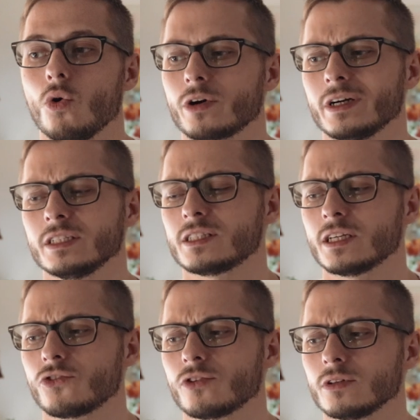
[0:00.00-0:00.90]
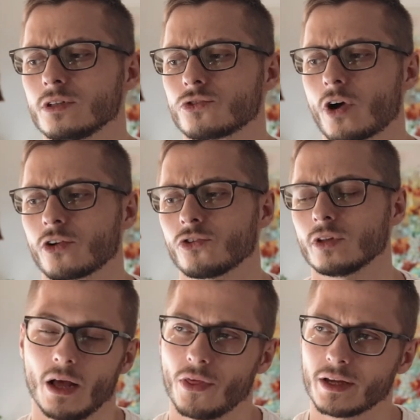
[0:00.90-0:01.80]
or unintentional destruction.
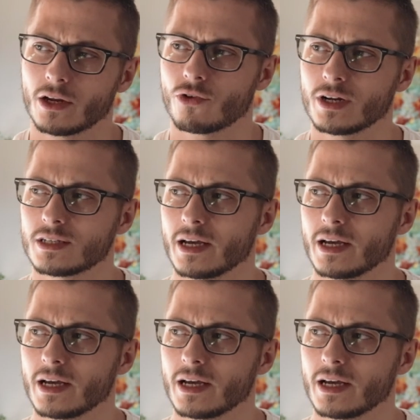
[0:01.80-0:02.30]
And that creates